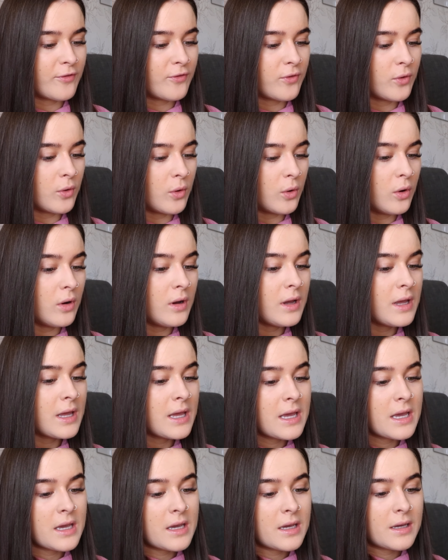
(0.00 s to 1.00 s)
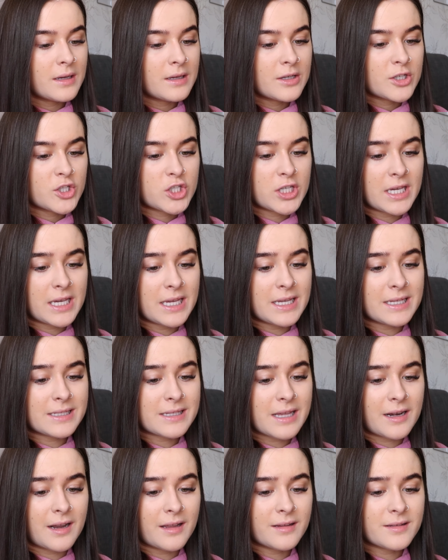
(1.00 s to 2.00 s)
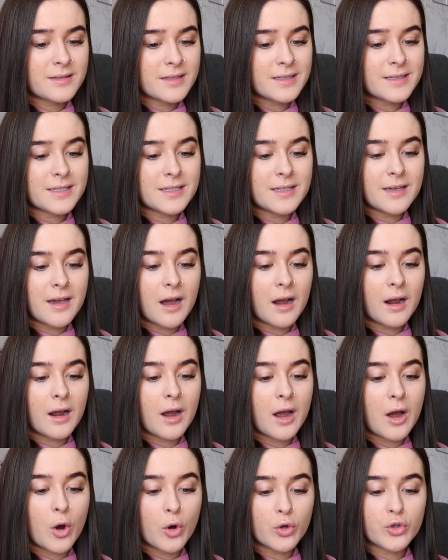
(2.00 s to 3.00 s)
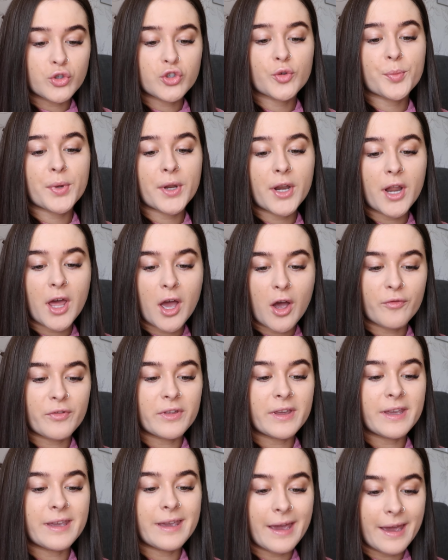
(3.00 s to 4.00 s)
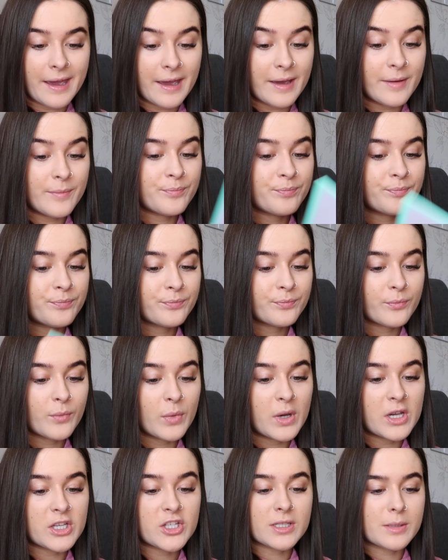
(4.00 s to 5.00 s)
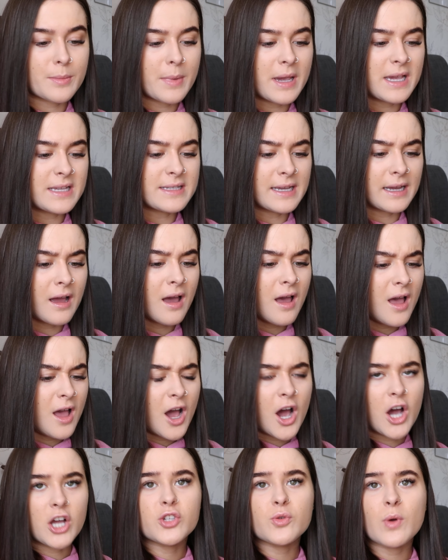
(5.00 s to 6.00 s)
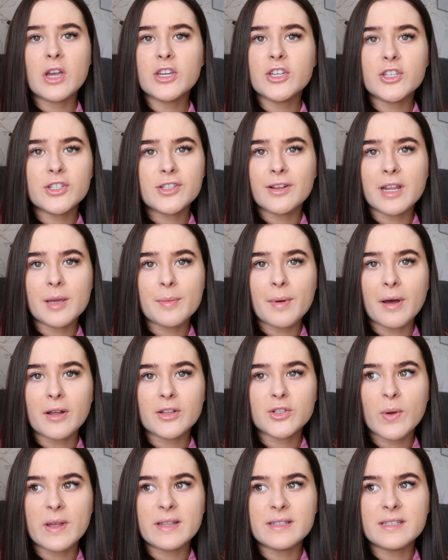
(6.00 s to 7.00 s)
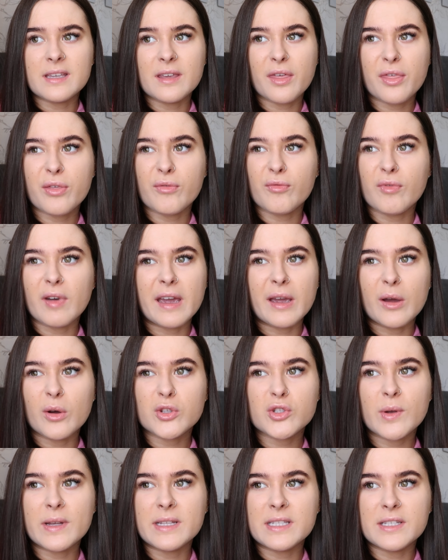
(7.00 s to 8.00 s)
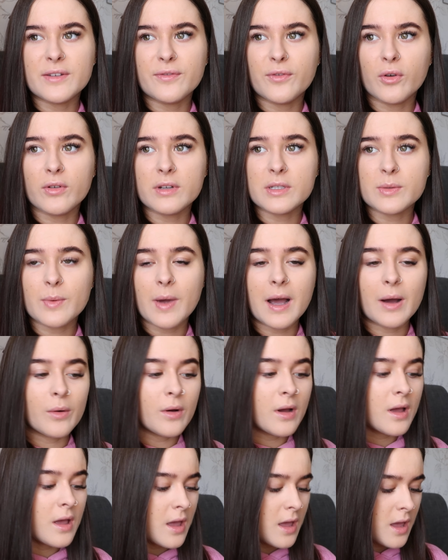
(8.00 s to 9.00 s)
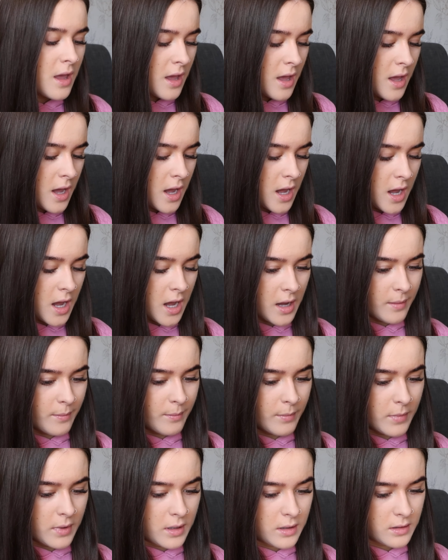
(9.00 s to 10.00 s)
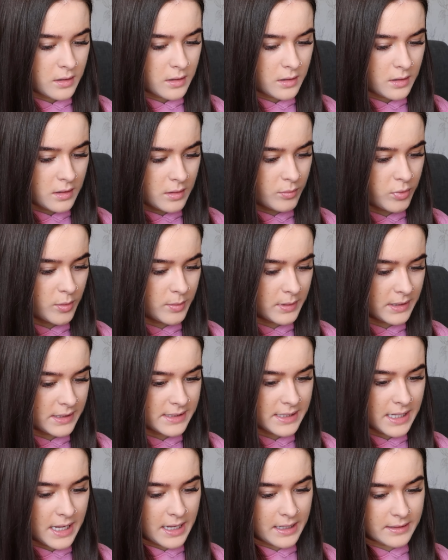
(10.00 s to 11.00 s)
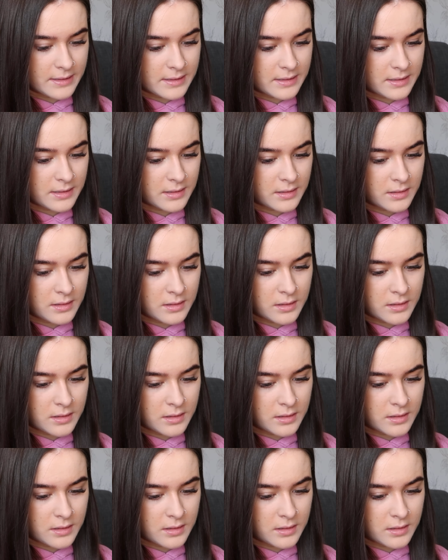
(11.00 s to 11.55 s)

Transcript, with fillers: before, she's London's Young Entrepreneur of the Year which is amazing. I swear she's only about 23 or 24 as well. Um, probably says.